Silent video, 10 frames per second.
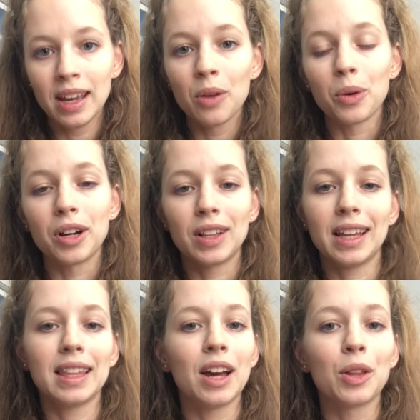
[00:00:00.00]
where
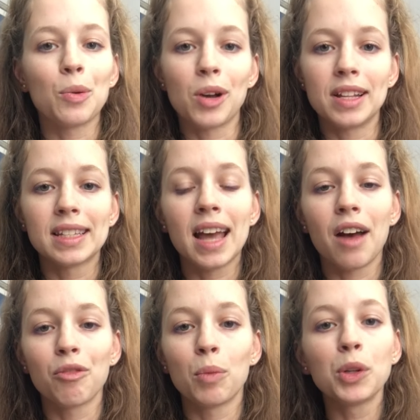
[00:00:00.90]
like the other ones
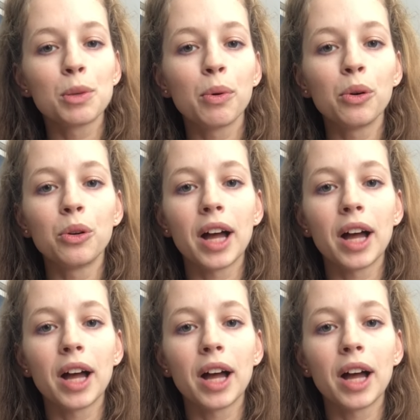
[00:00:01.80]
have multiple